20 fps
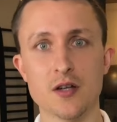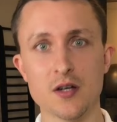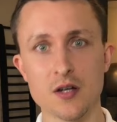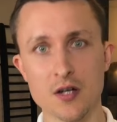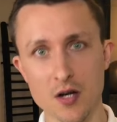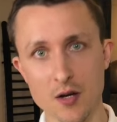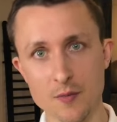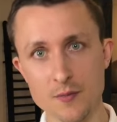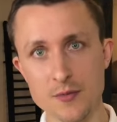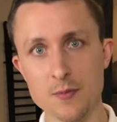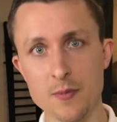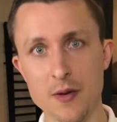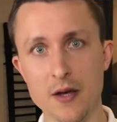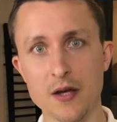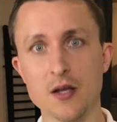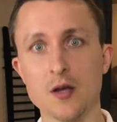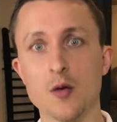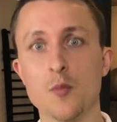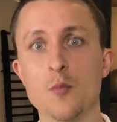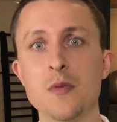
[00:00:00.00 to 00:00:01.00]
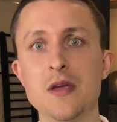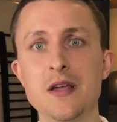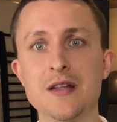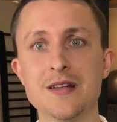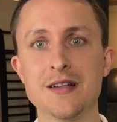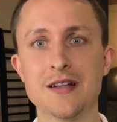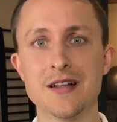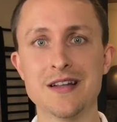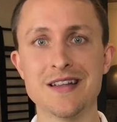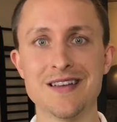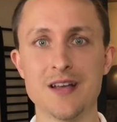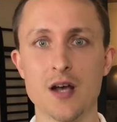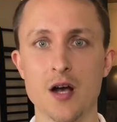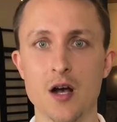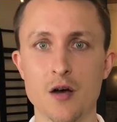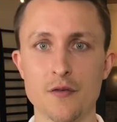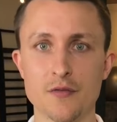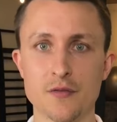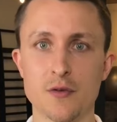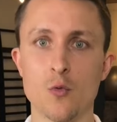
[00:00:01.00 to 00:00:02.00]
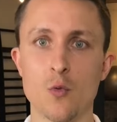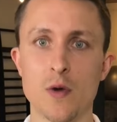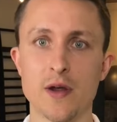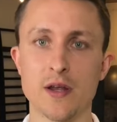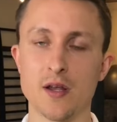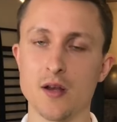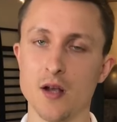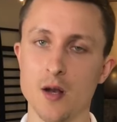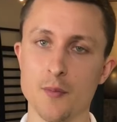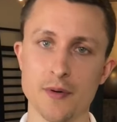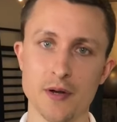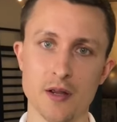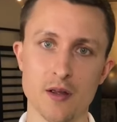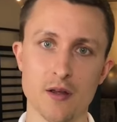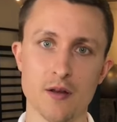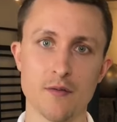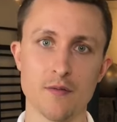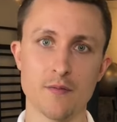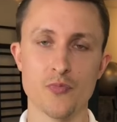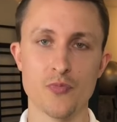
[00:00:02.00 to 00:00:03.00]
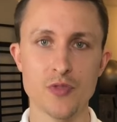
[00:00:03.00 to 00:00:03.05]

comes back immediately after waking up again.